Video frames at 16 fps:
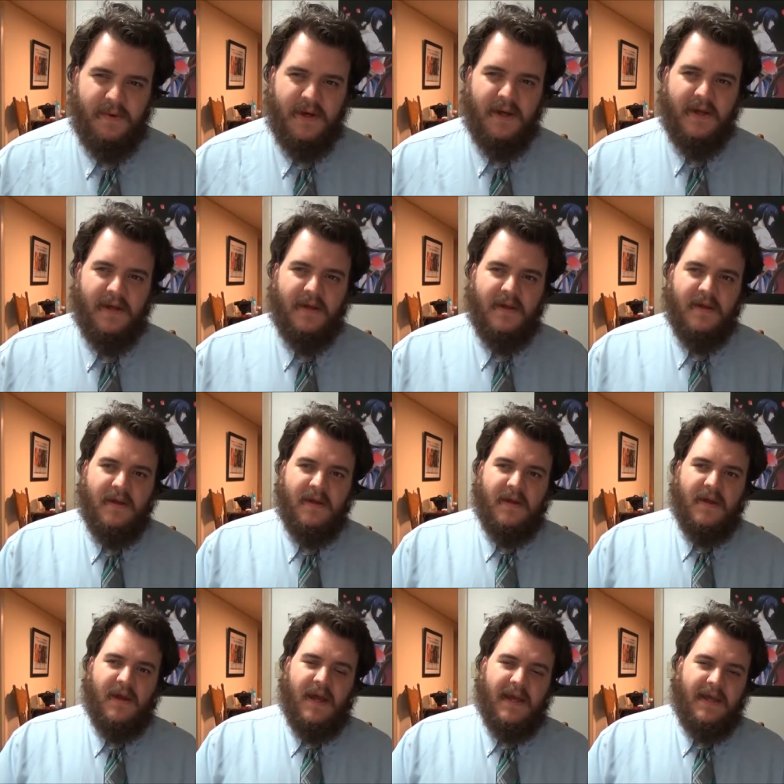but
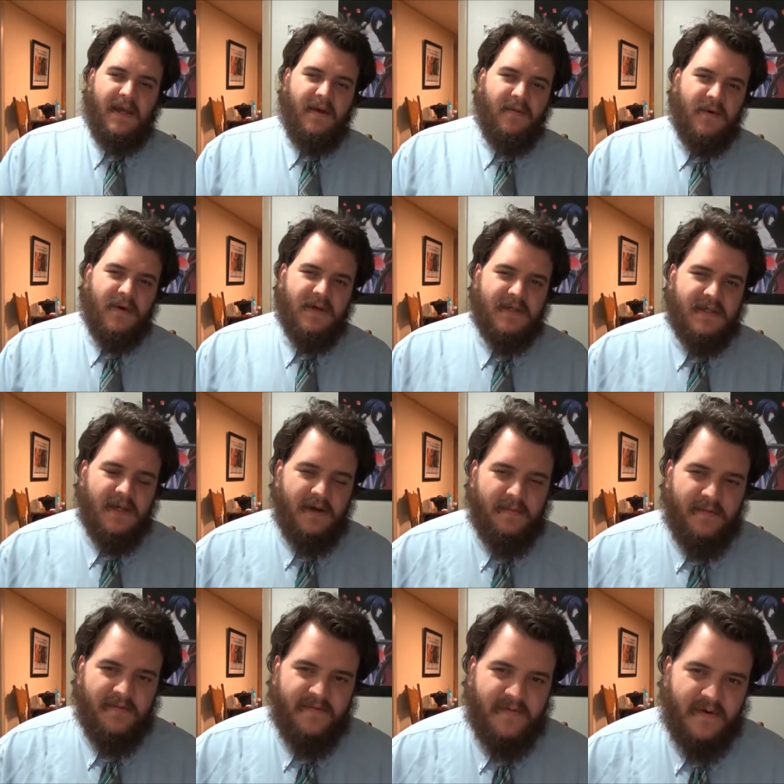I get where he's
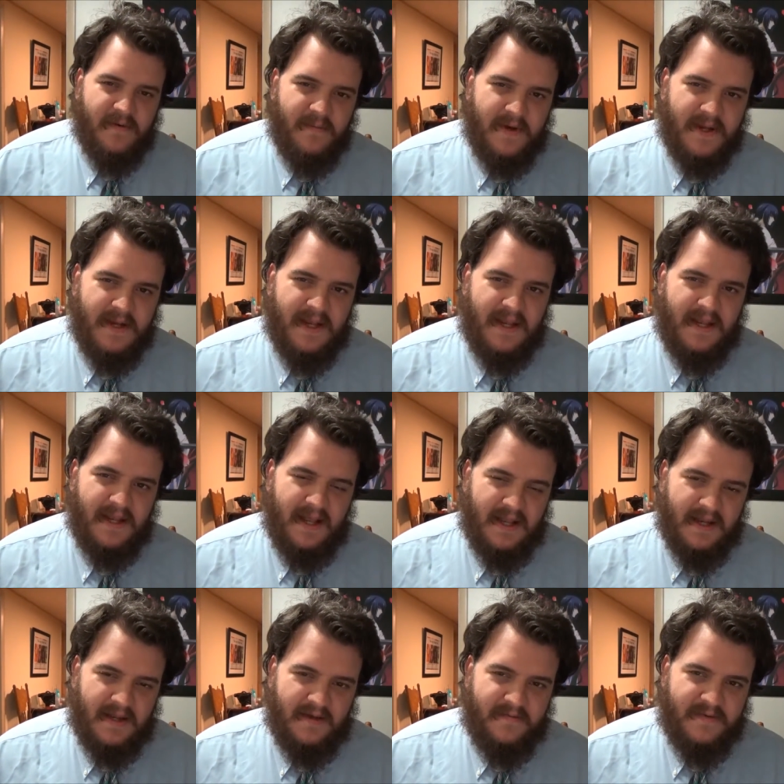coming from, and I
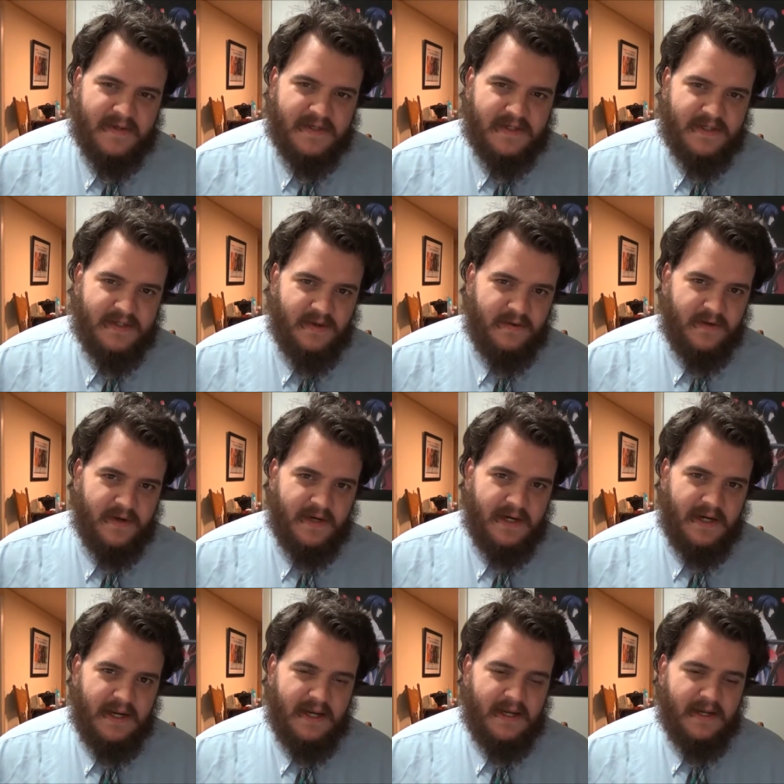love his
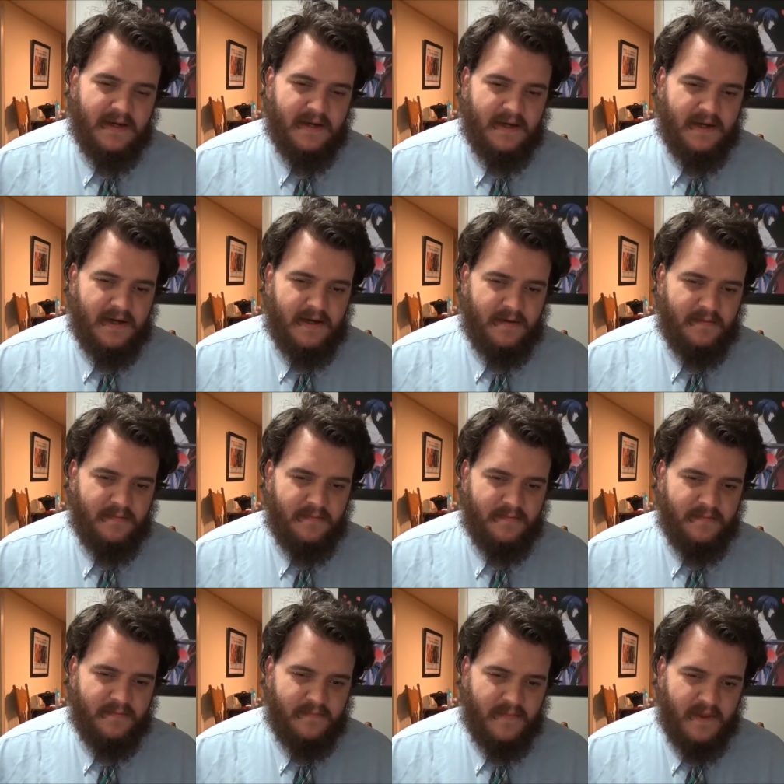story. And
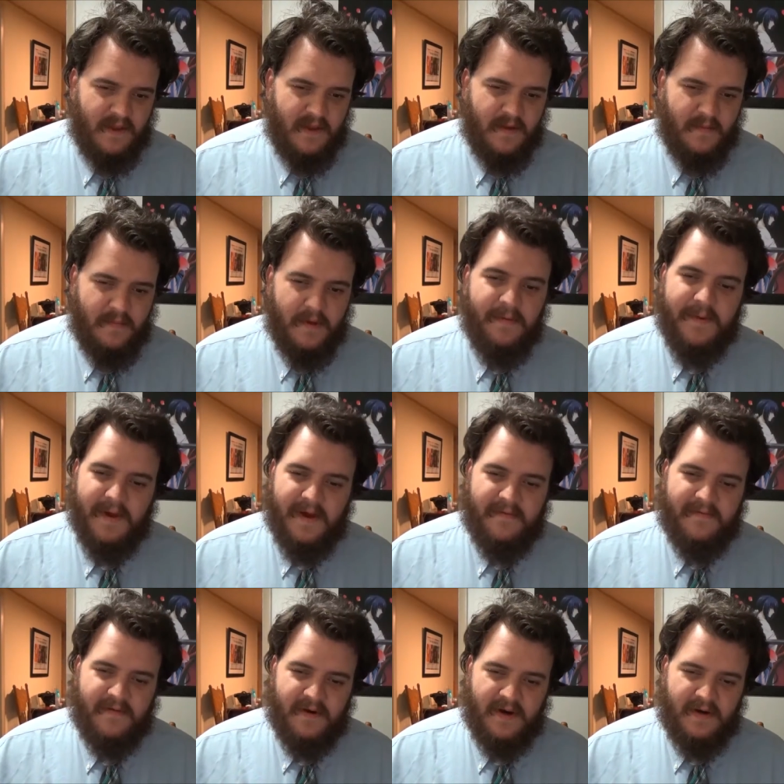maybe
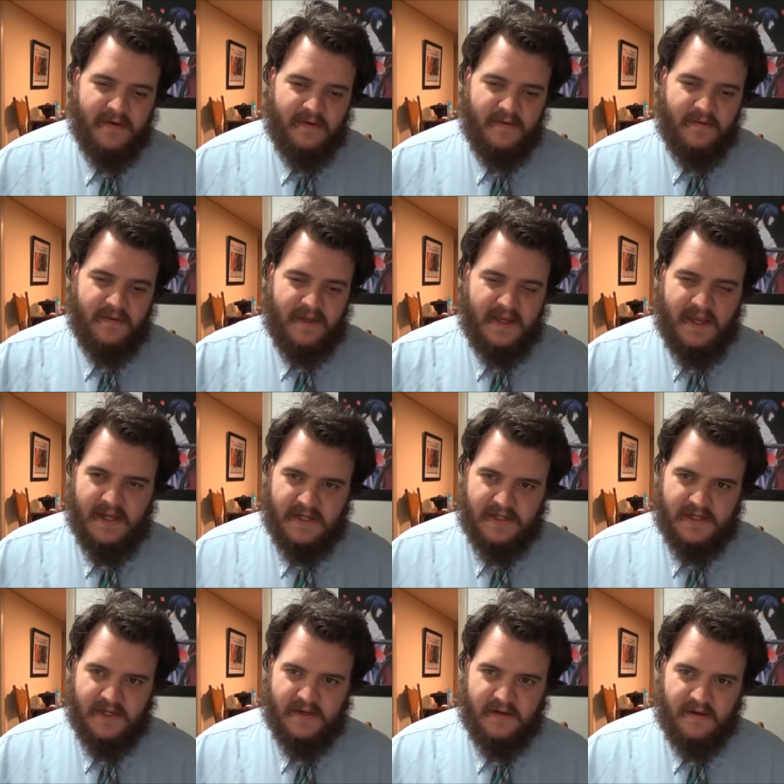after I do the
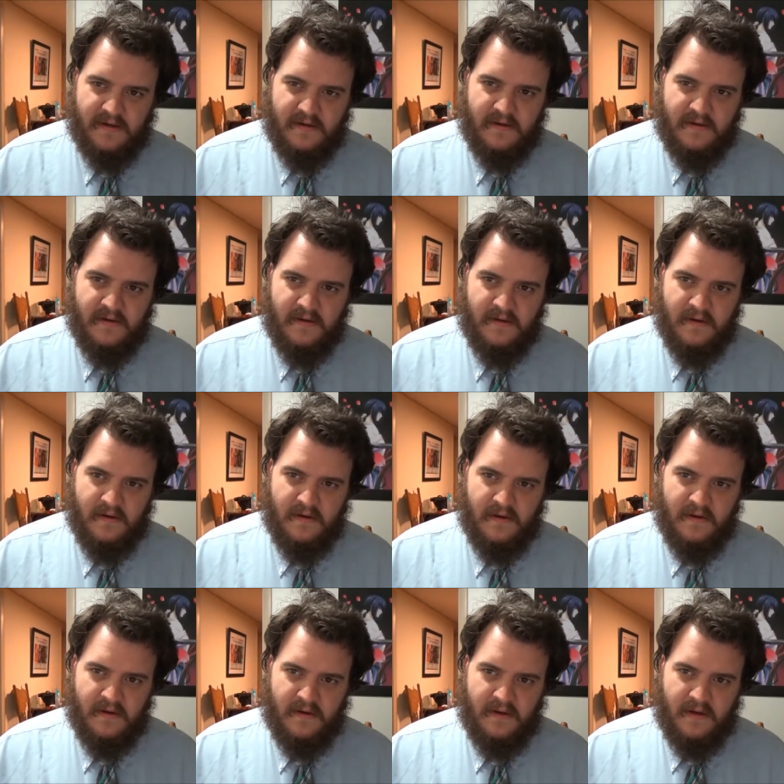Kenshin,
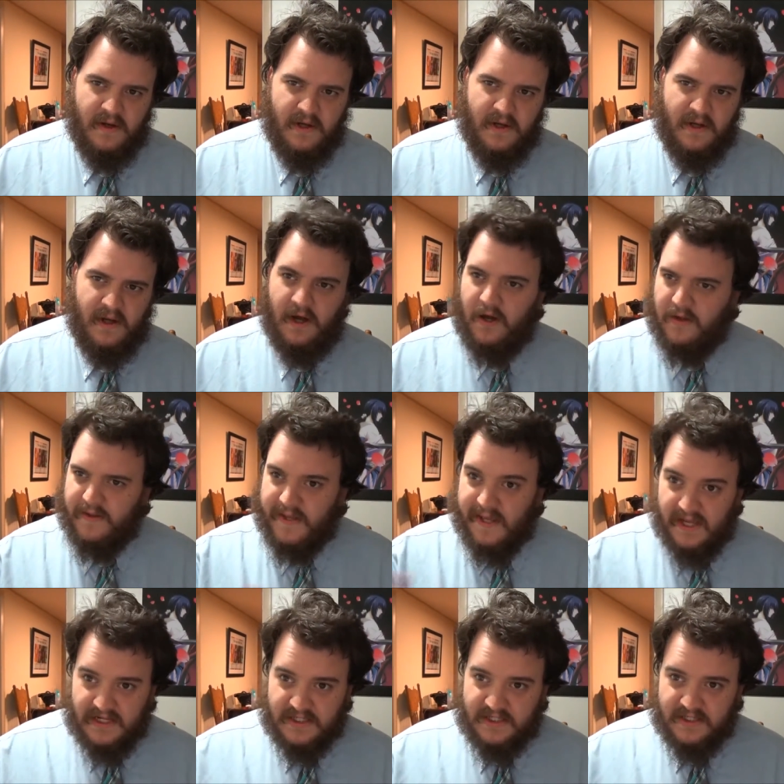all the
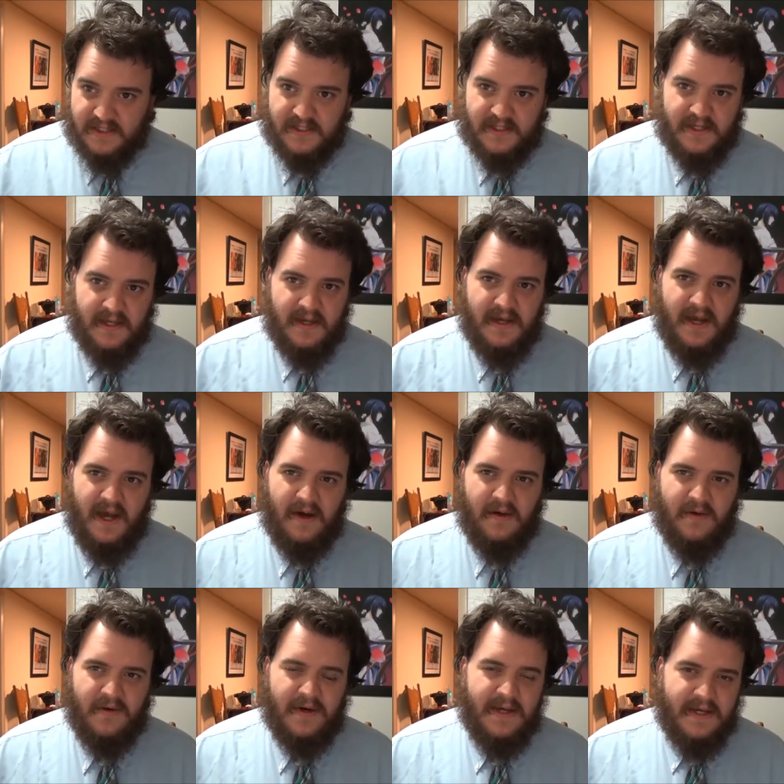Kenshins, I'll
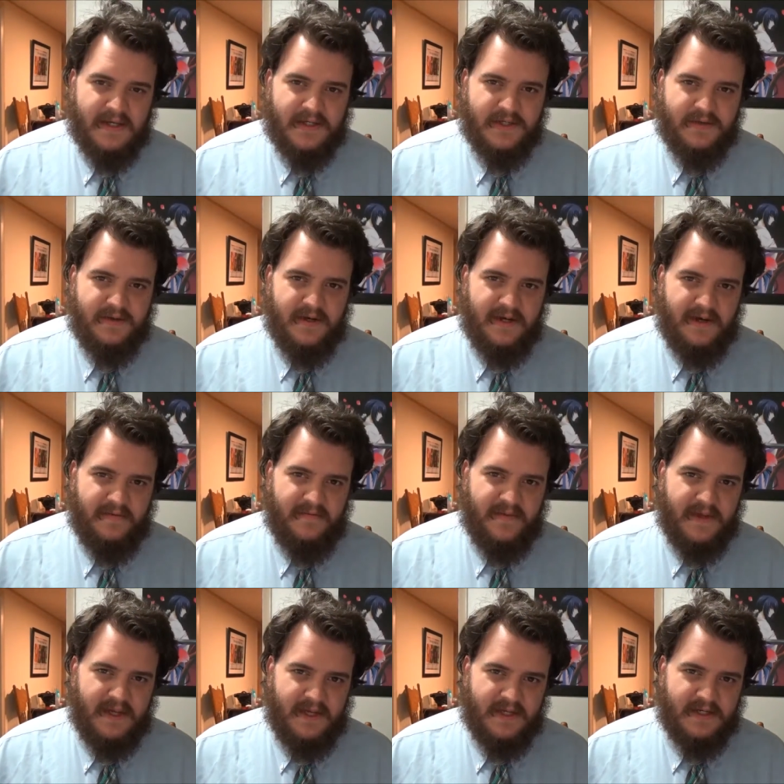do a history of
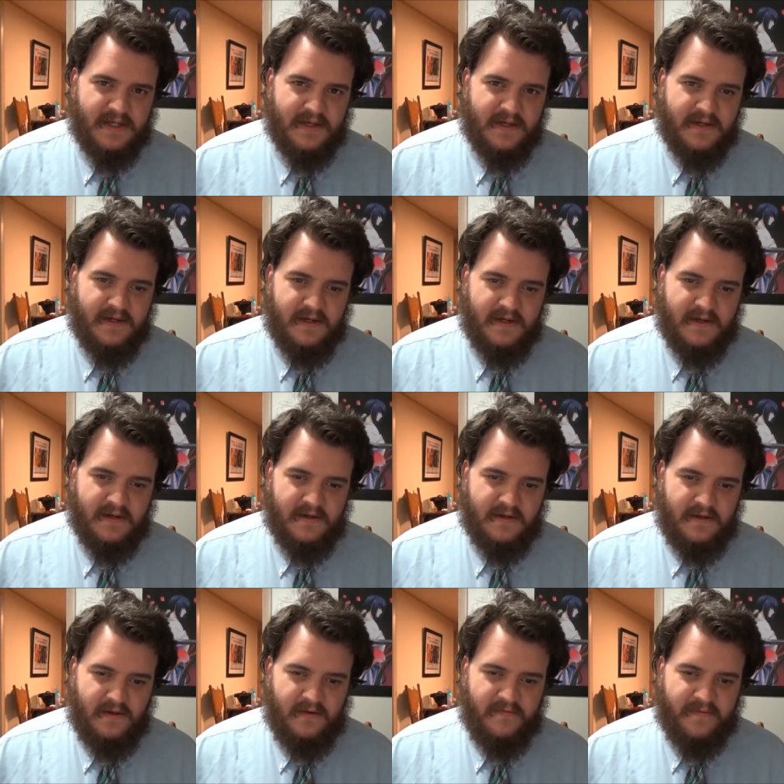the Kenshin
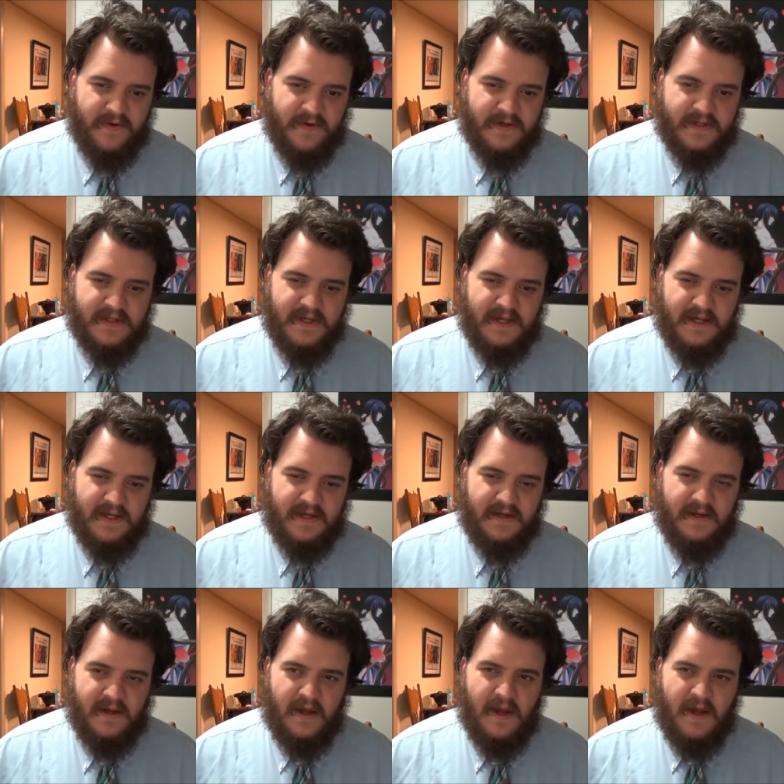universe, and